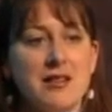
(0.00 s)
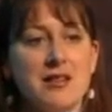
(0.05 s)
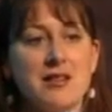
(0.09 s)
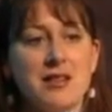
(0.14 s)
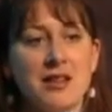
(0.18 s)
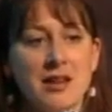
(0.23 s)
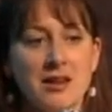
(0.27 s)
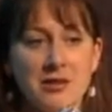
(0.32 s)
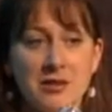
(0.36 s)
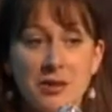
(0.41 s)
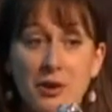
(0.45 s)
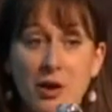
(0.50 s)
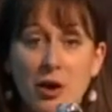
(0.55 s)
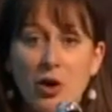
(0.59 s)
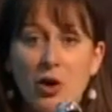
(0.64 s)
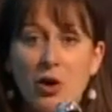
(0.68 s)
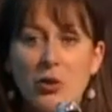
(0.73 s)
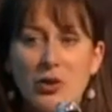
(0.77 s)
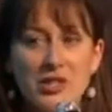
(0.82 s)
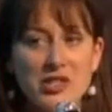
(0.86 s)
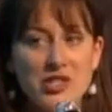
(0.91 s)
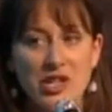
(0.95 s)
things are
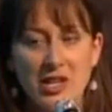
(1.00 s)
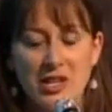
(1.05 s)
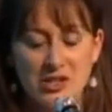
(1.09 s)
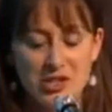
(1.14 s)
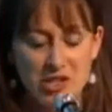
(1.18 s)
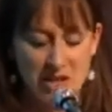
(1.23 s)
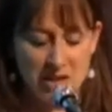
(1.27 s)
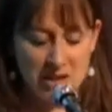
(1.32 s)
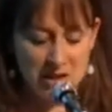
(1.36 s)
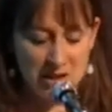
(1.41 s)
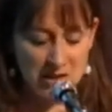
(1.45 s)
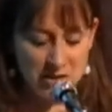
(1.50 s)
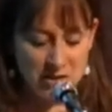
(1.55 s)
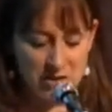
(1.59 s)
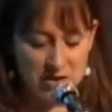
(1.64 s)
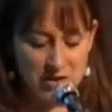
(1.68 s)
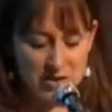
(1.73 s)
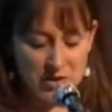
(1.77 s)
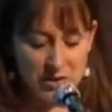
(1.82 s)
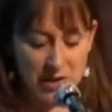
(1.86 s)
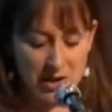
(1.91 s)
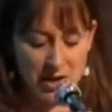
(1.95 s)
always changing in the
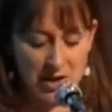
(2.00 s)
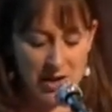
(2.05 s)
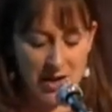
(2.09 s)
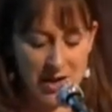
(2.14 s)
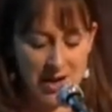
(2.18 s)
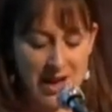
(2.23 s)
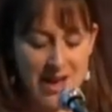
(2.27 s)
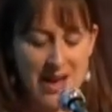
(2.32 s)
industry